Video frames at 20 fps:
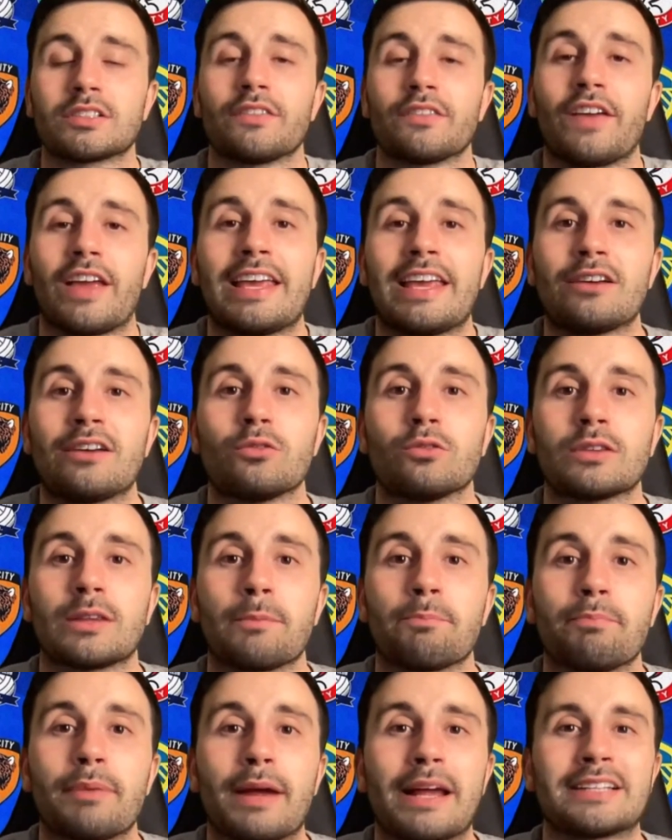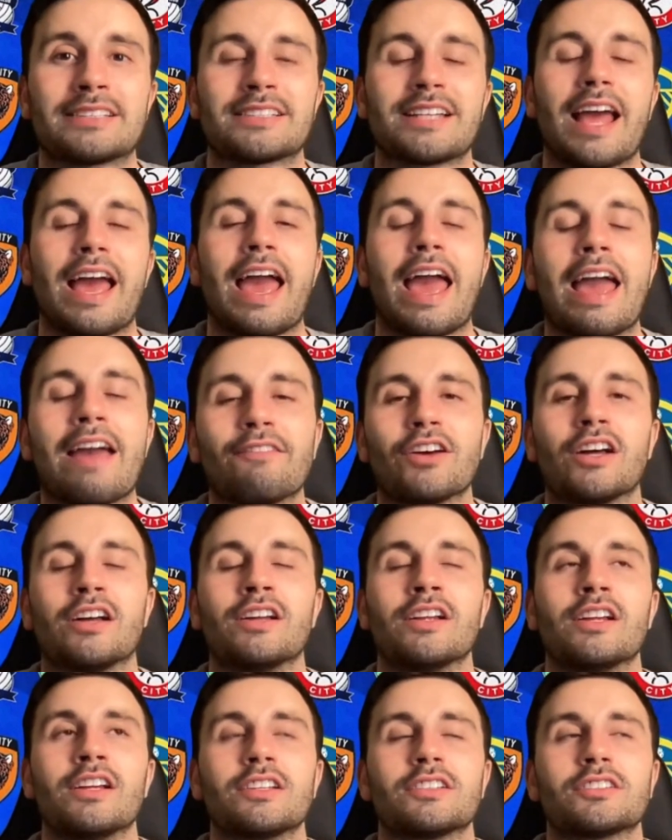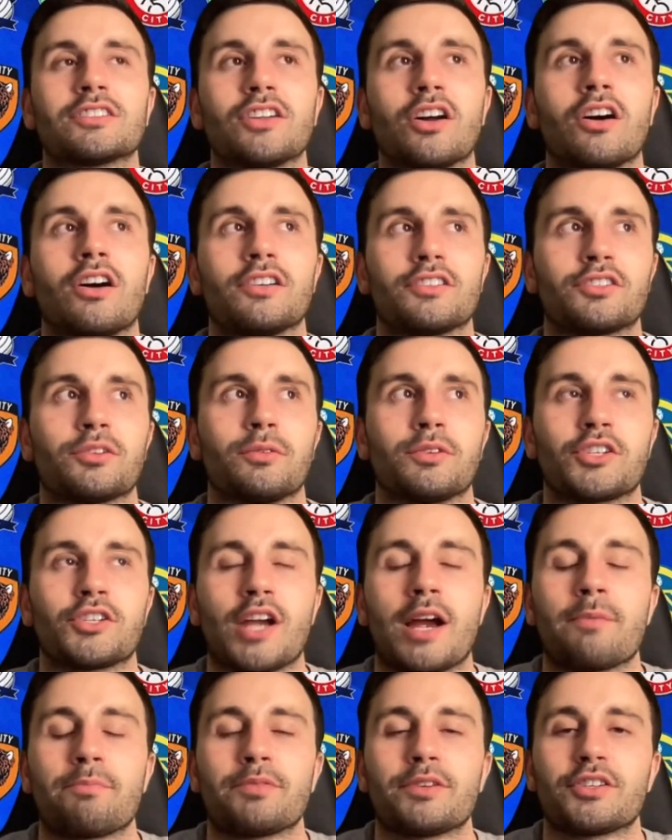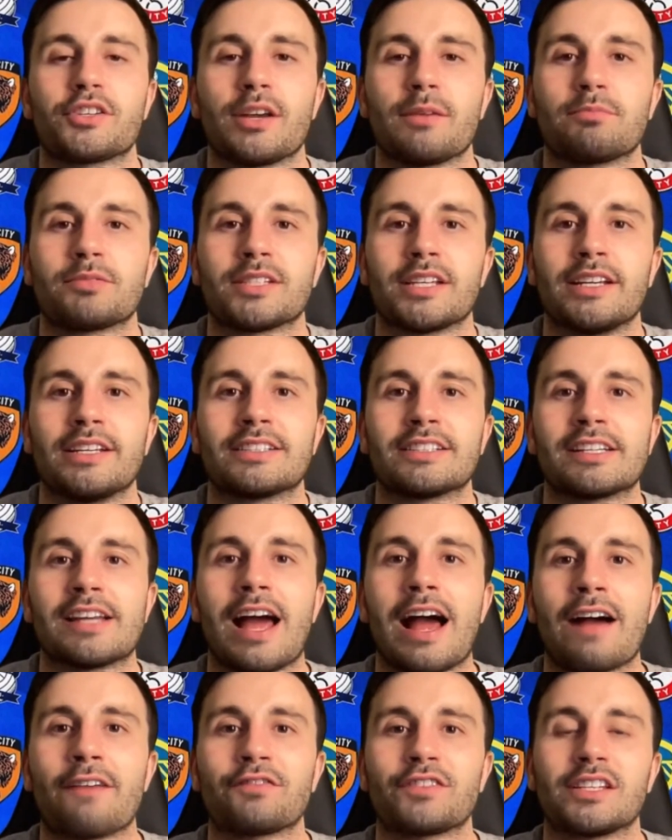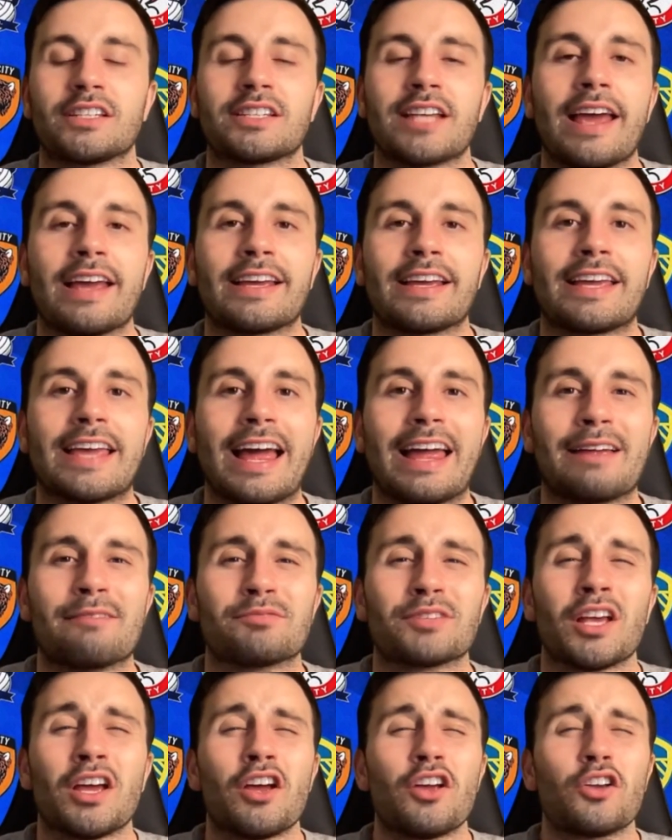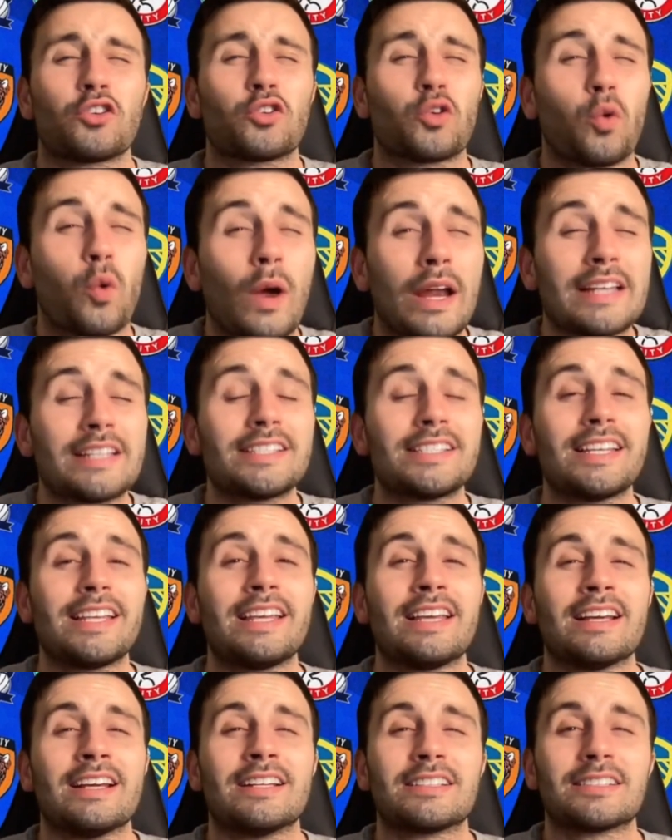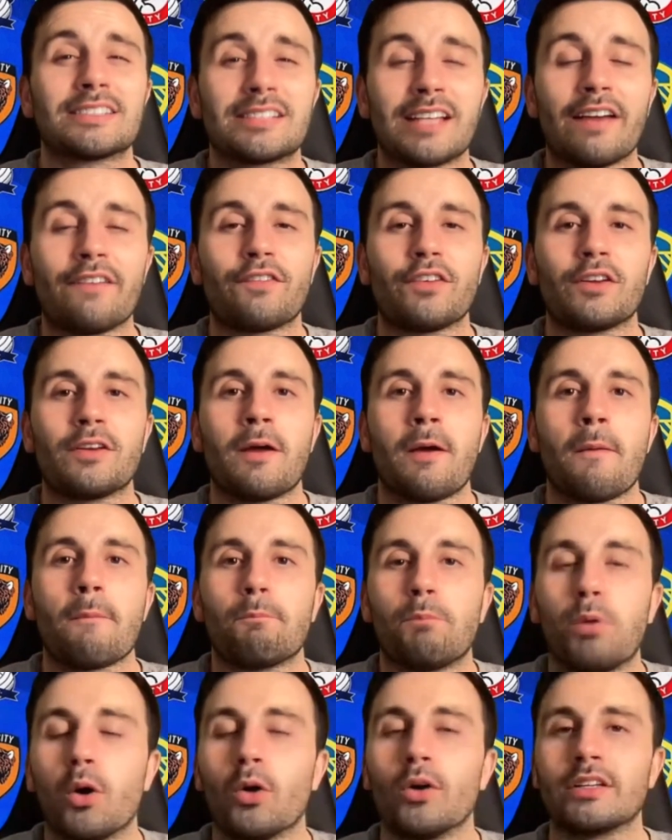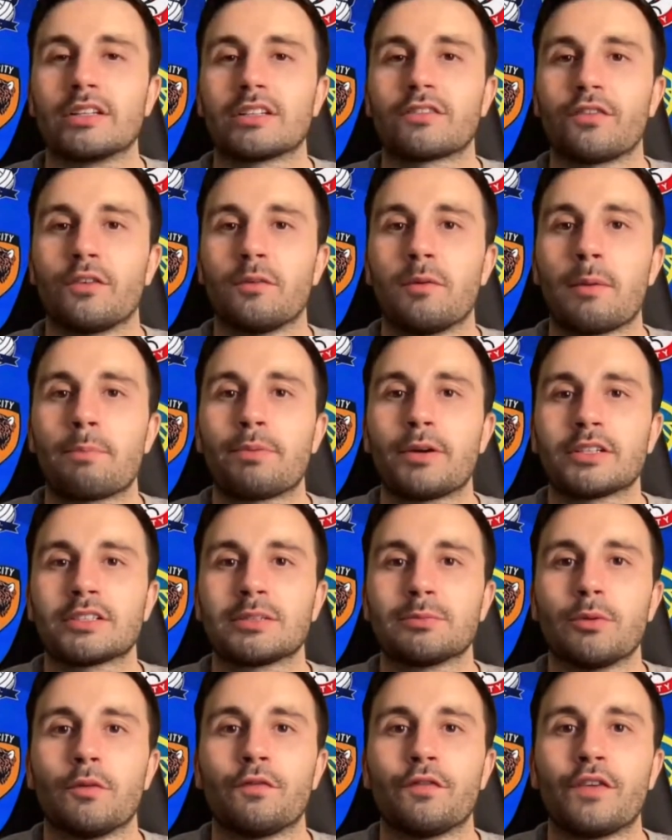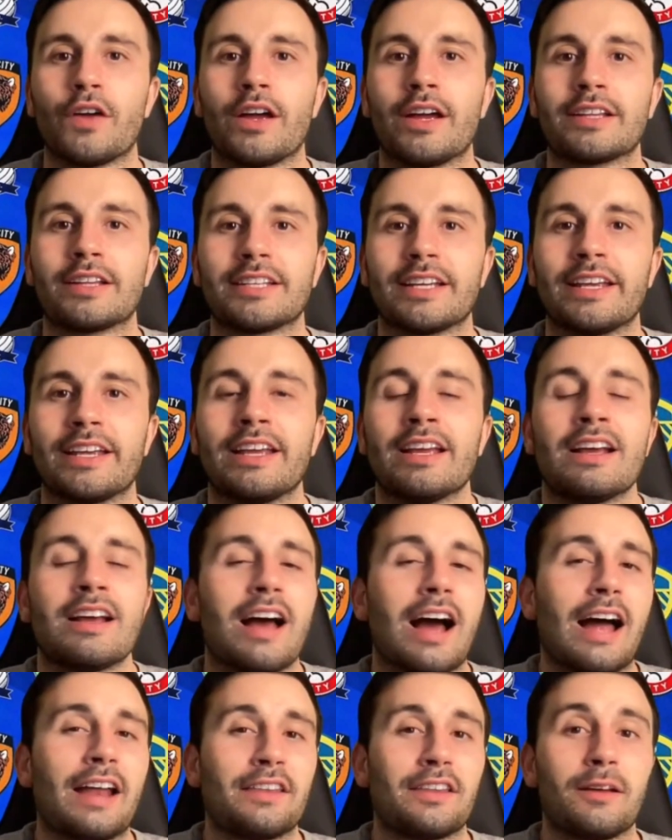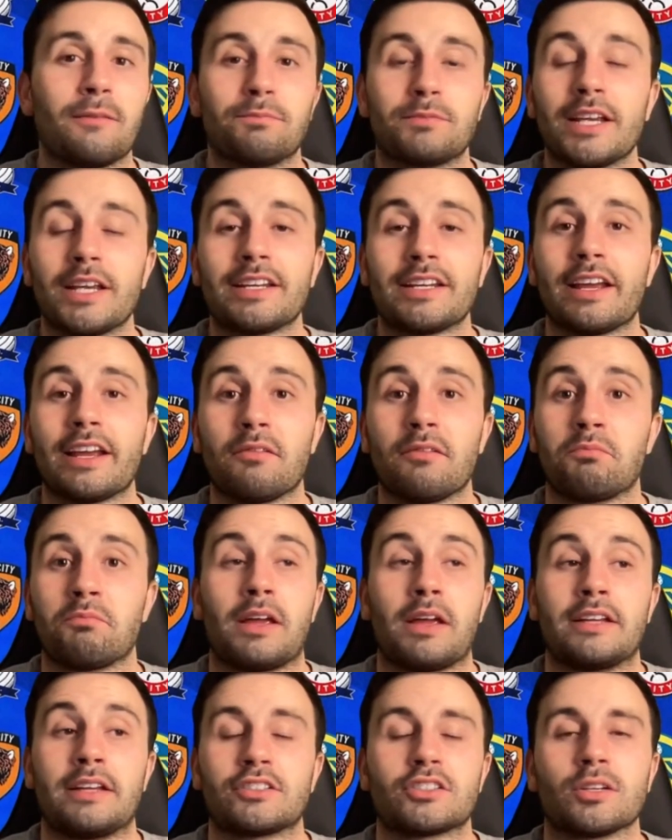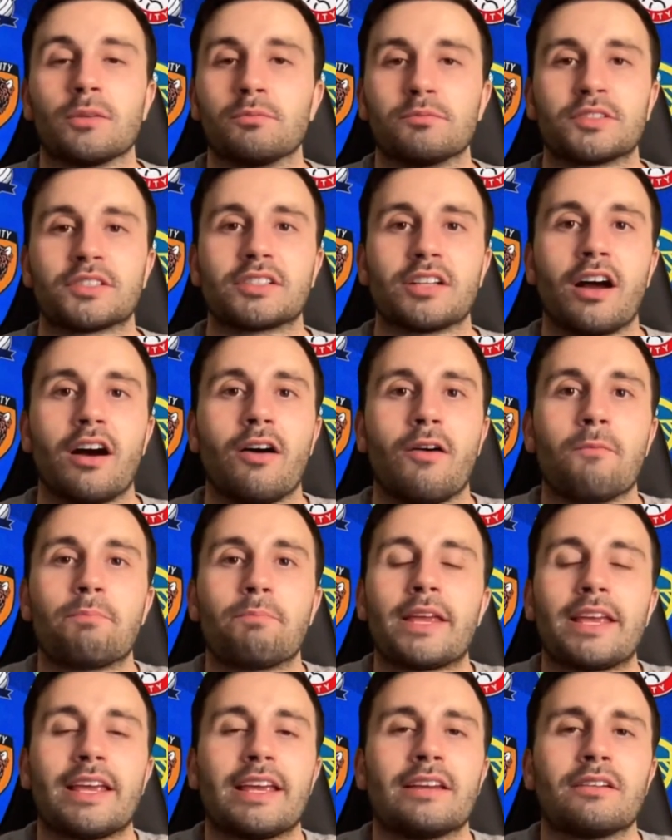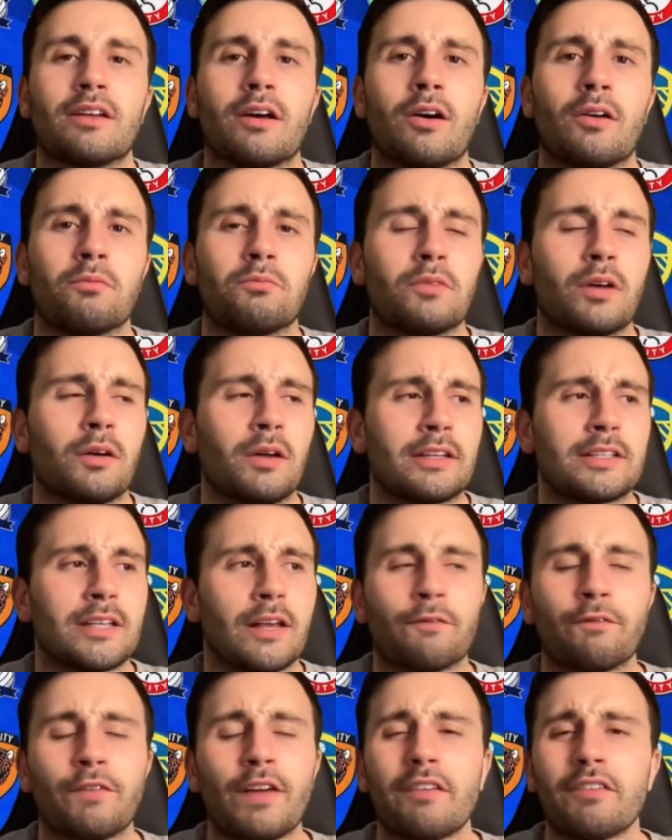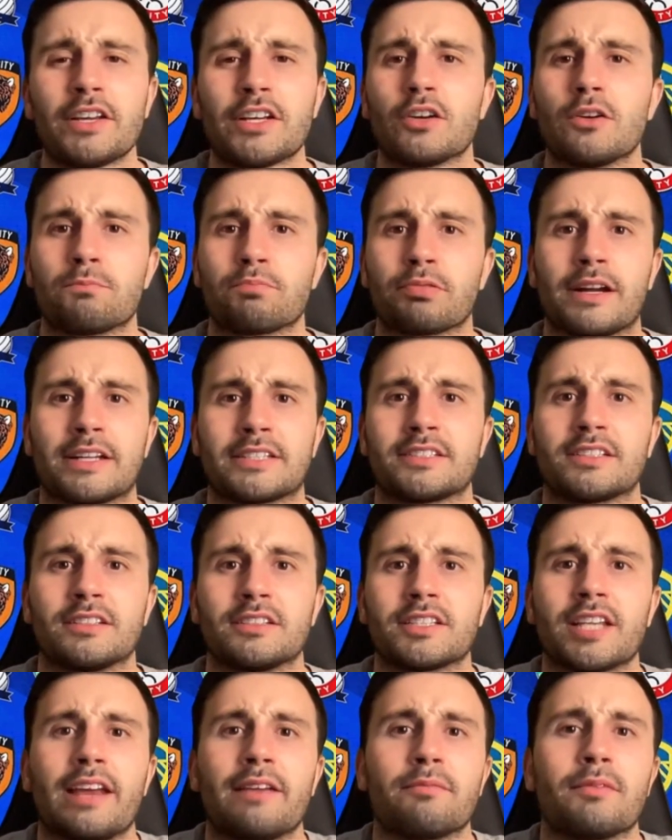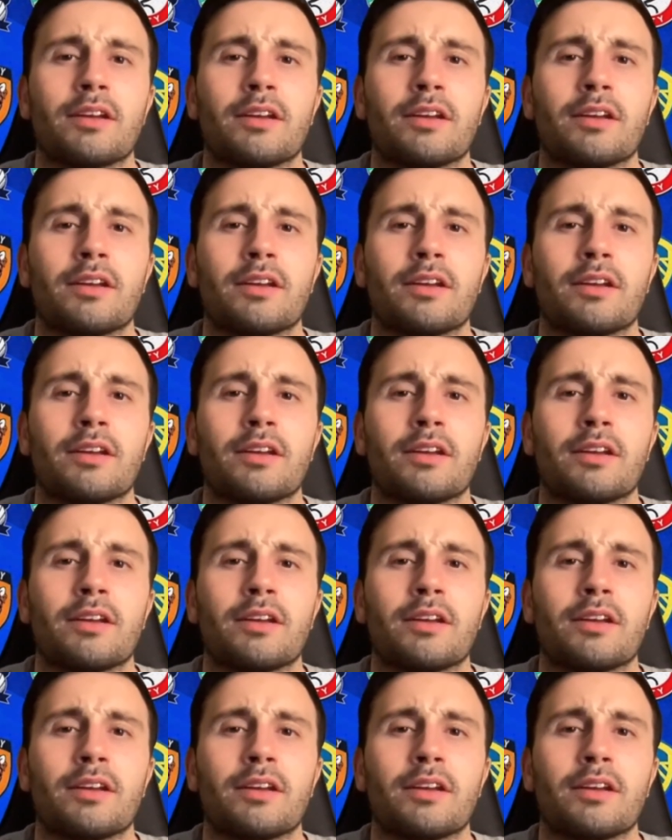have equaled the best ever start to a Championship season after 10 games, 27 points from a possible 30, and they did it in some style, beating up, well, it's a very good Preston team.